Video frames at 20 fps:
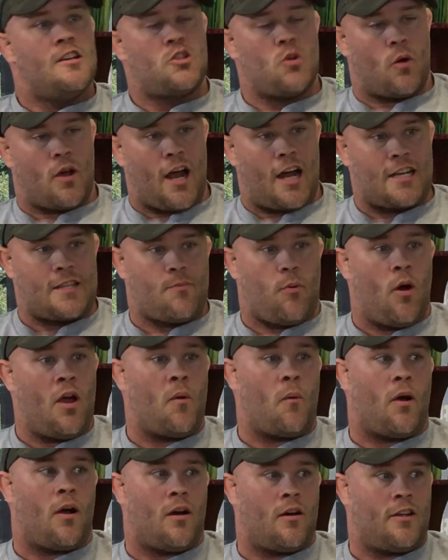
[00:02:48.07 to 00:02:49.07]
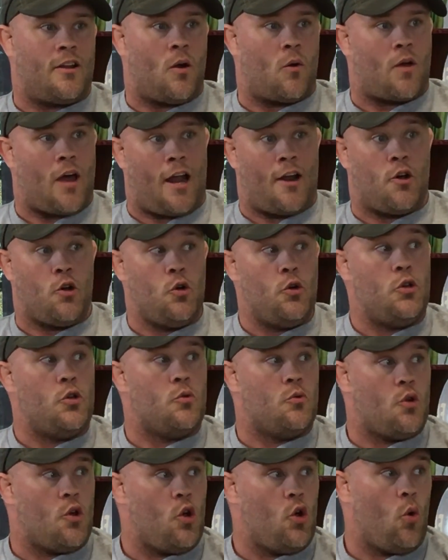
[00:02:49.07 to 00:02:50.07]
So it got to the point where, kind of who
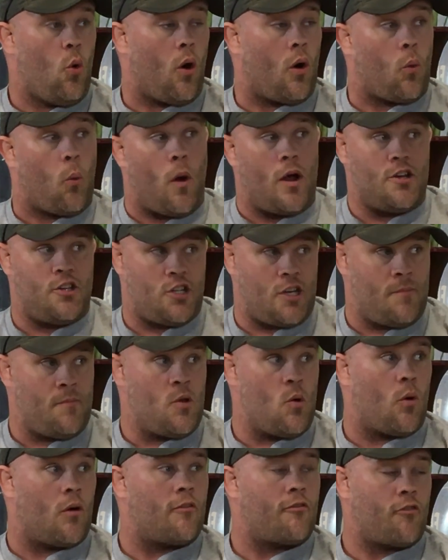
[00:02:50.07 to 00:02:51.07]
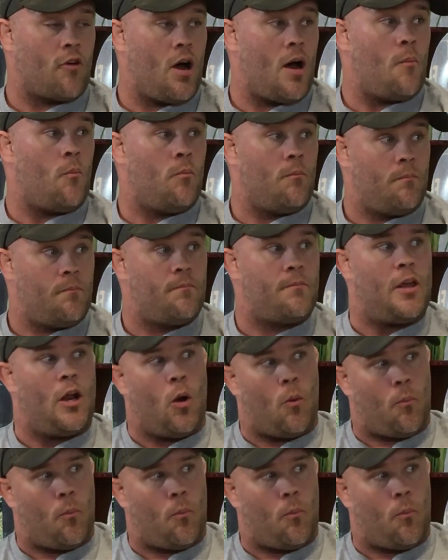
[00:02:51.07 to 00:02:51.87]
you knew or what gym you were from,